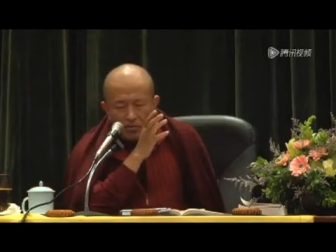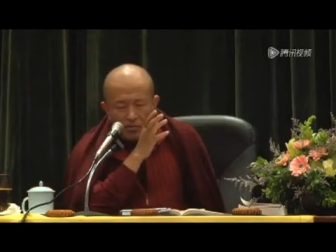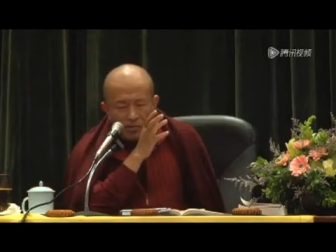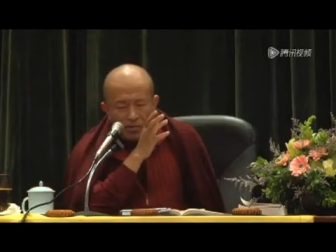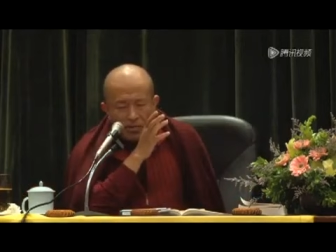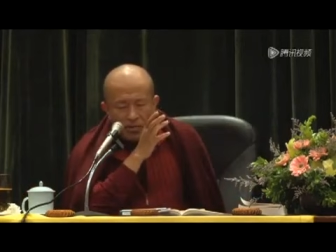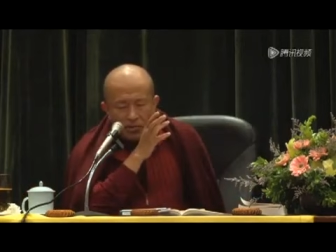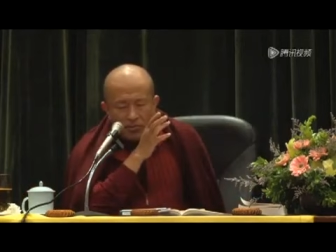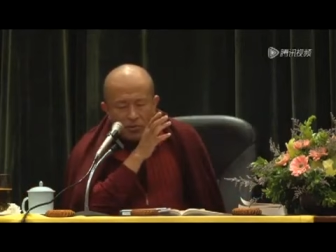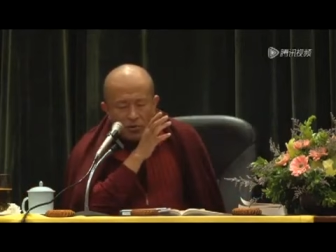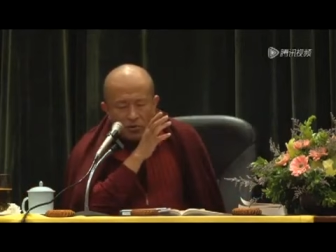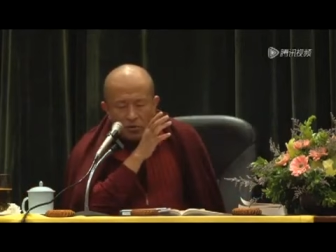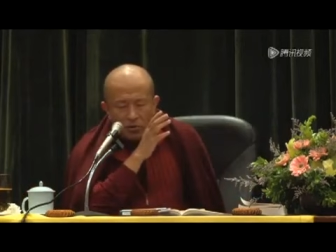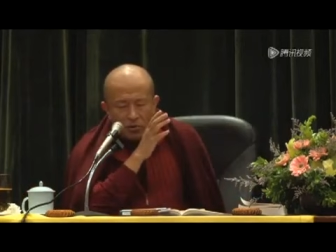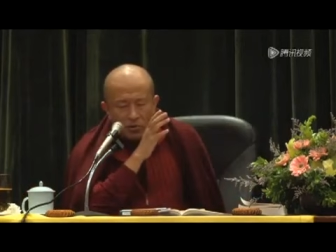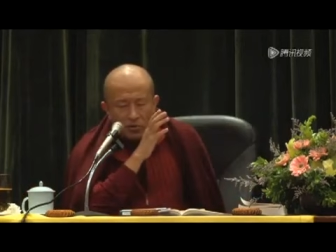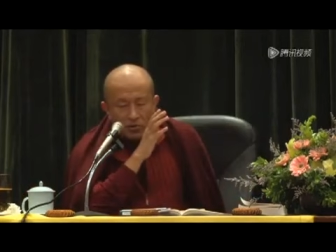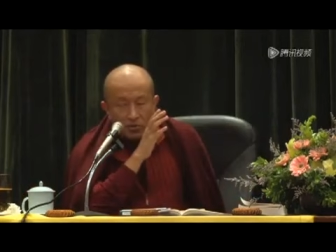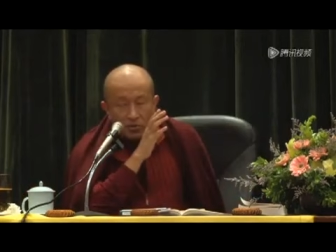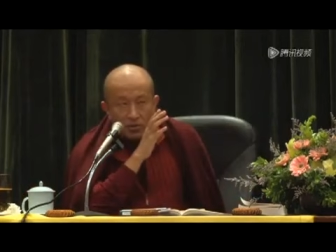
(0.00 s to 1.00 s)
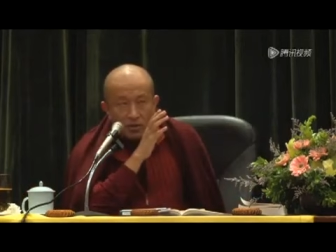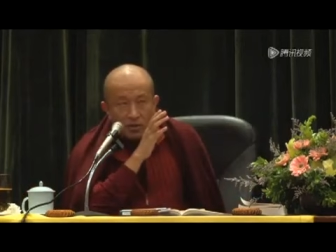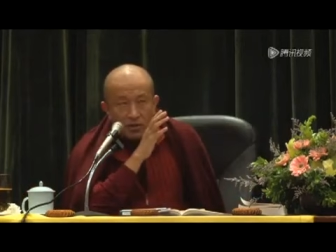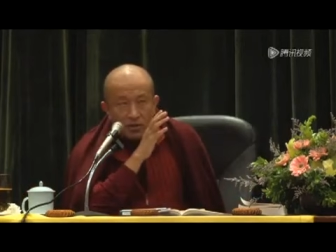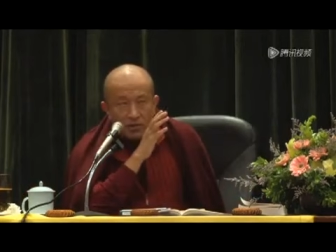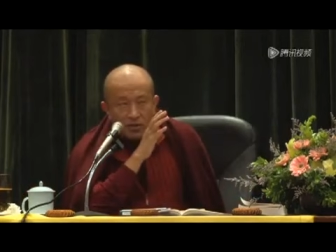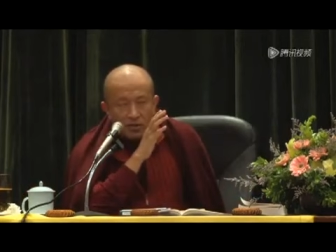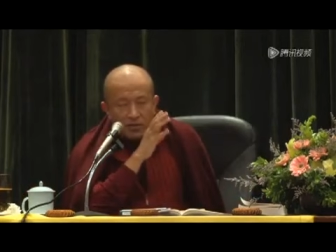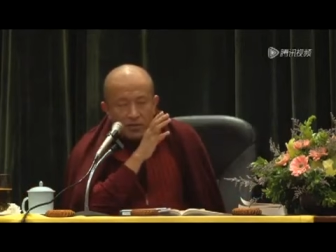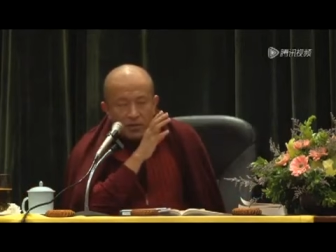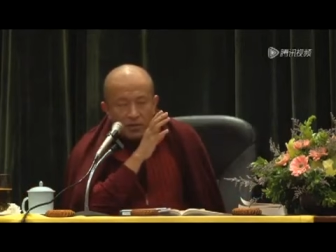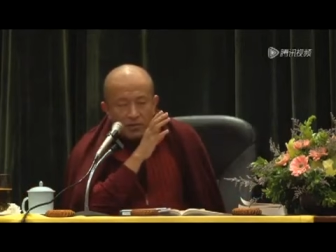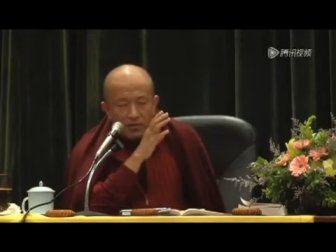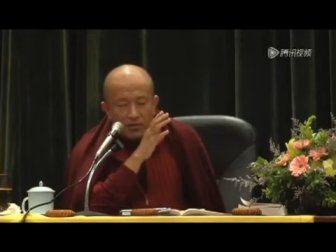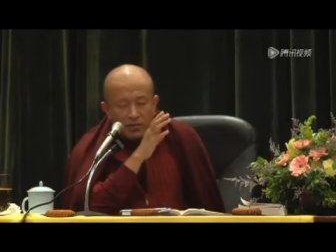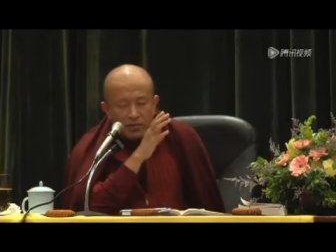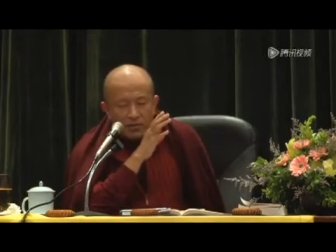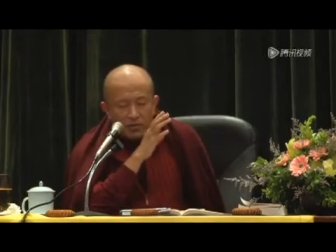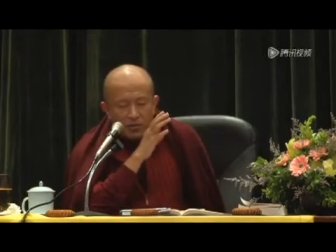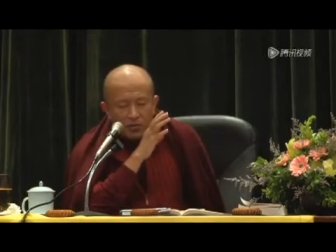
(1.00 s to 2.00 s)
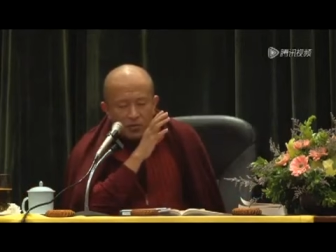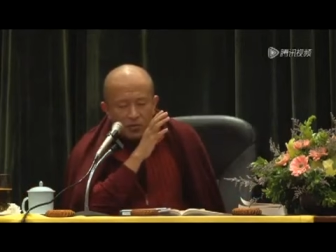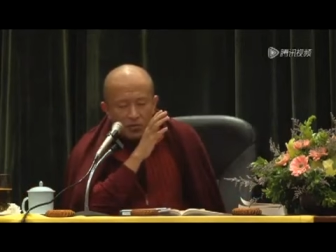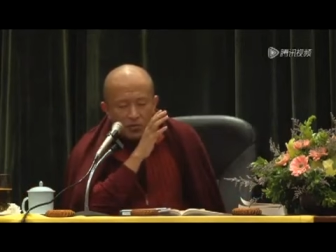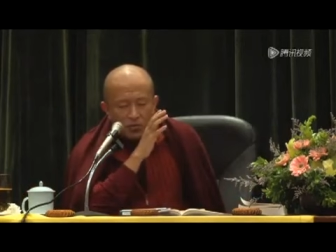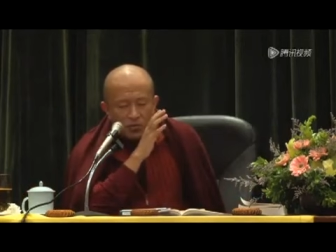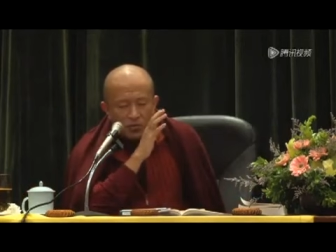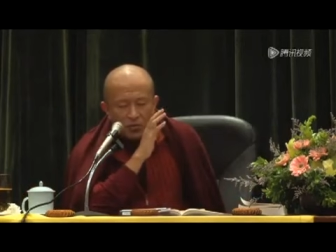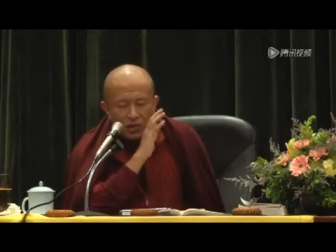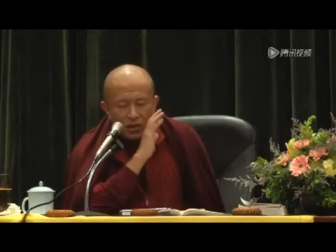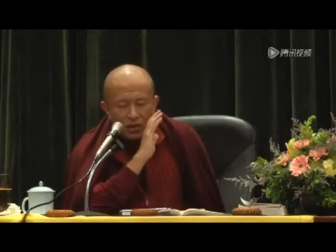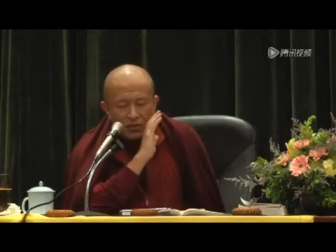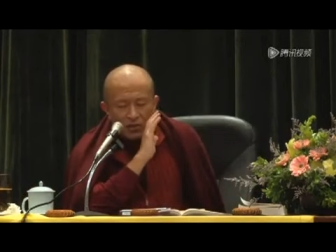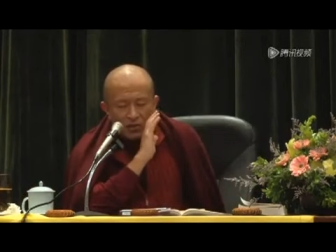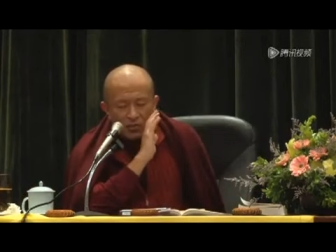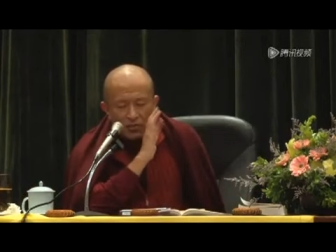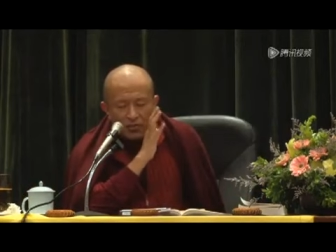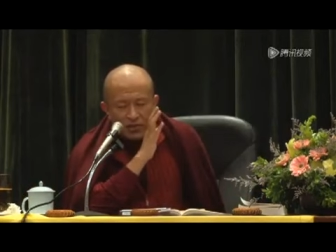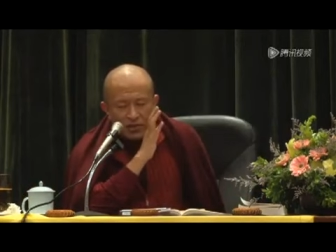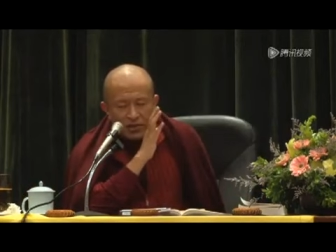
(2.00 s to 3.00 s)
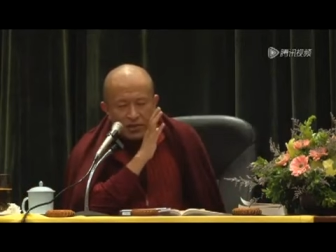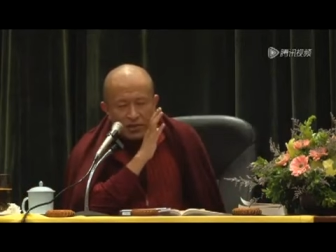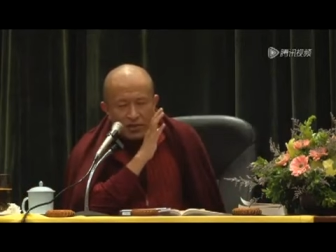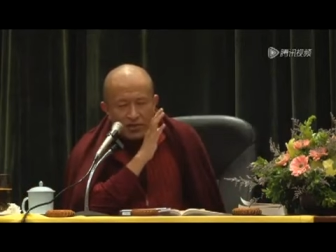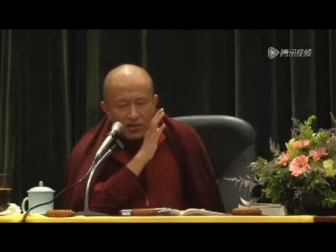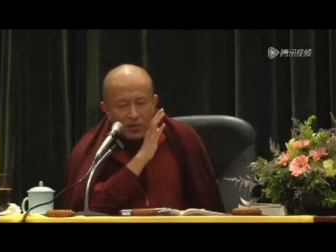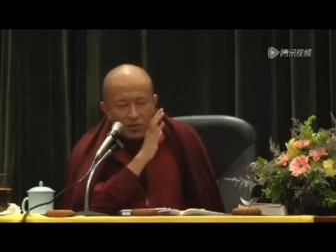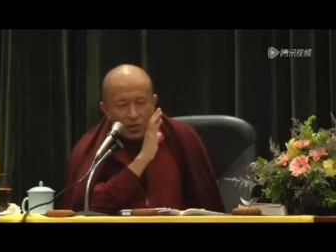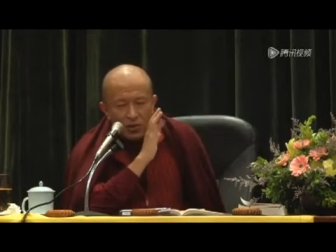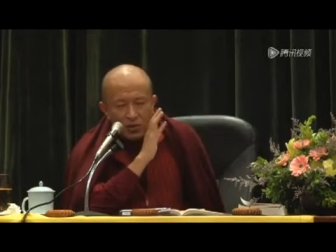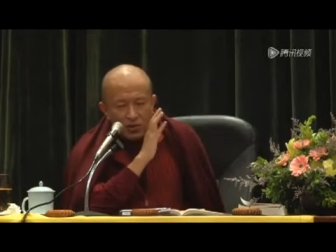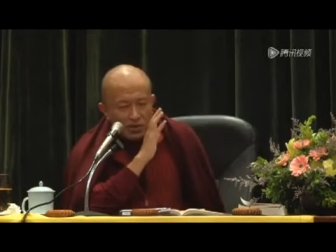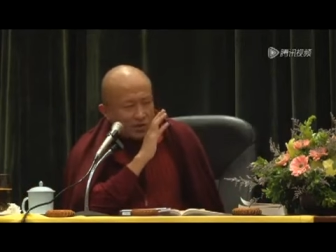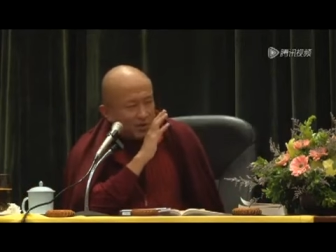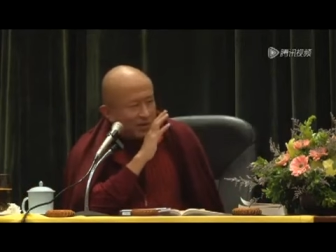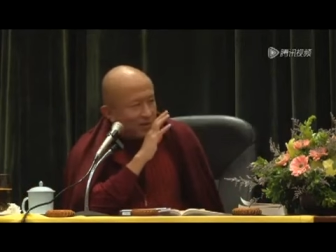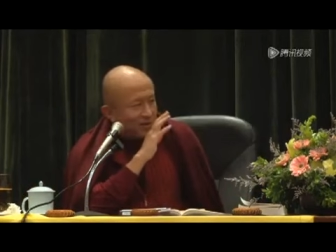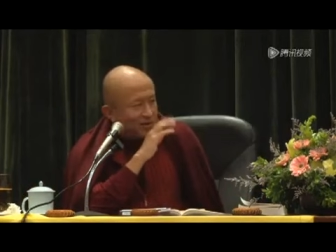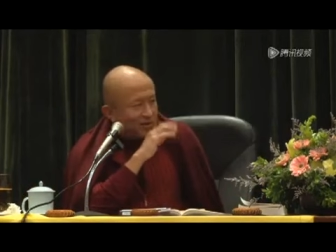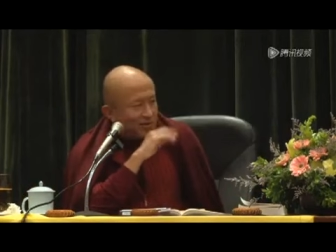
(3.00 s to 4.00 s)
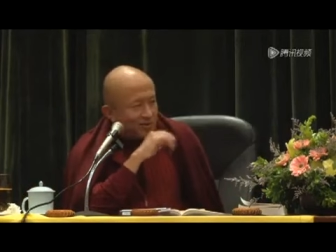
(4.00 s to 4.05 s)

I've lost my temper 2000% once.